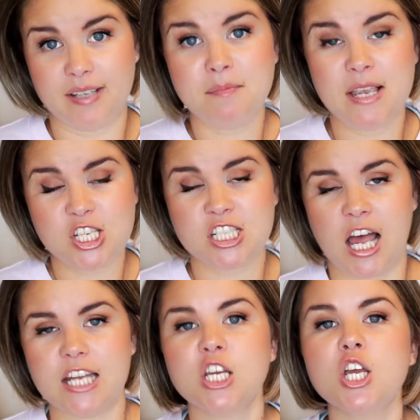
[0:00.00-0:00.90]
It makes you
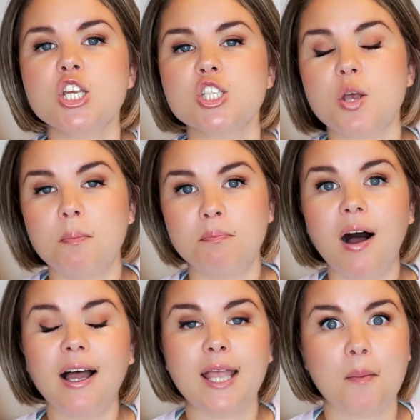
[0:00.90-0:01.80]
tired. So
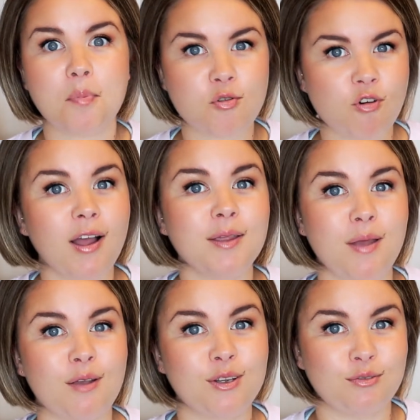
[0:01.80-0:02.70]
my
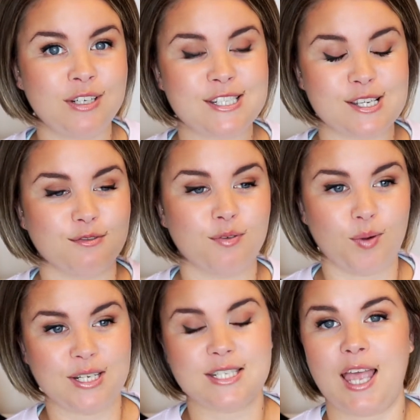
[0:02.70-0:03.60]
primary reason for
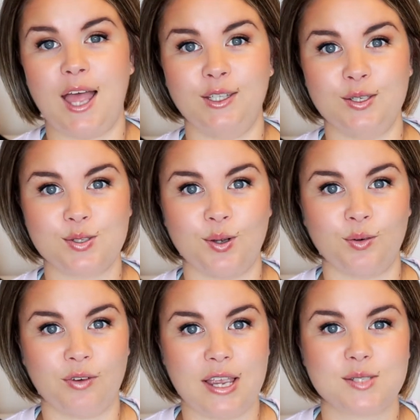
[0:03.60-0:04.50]
wanting to get a new
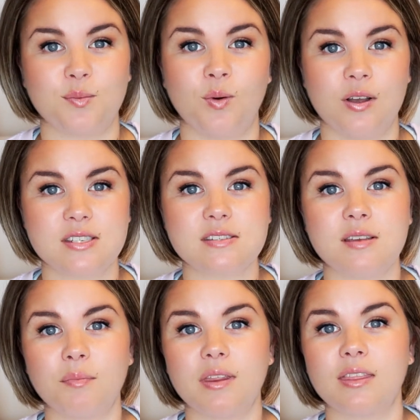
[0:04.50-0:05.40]
shoulder rest was
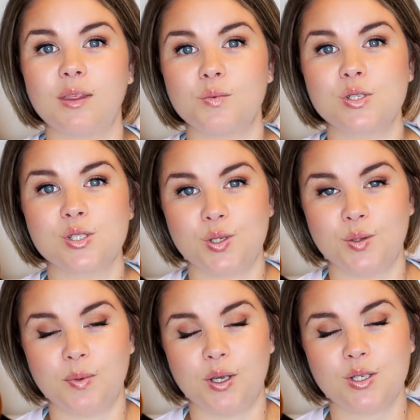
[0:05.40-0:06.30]
something that was
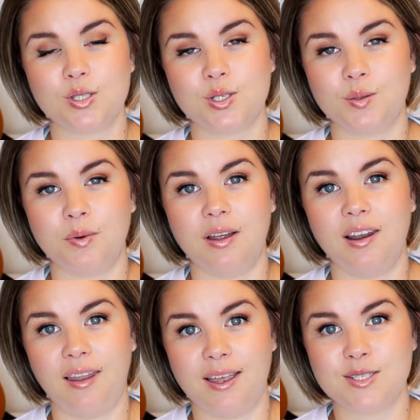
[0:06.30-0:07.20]
super
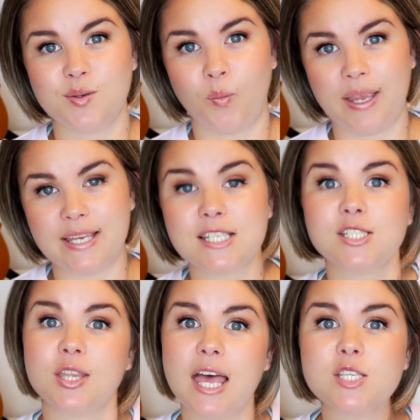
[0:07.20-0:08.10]
lightweight.
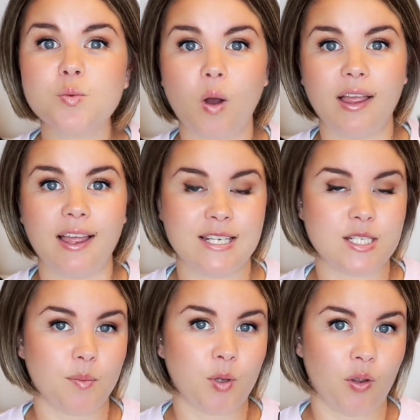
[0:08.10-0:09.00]
So that's why I
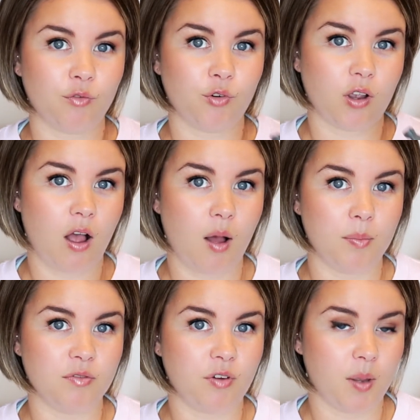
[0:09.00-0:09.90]
ended up going for a
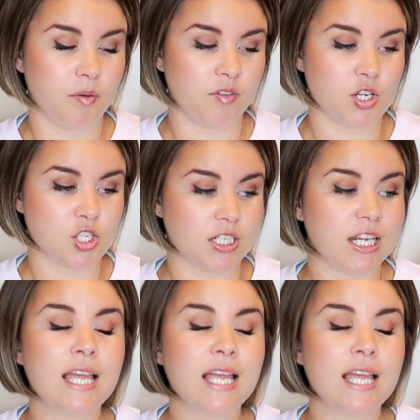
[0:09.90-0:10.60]
carbon fiber version.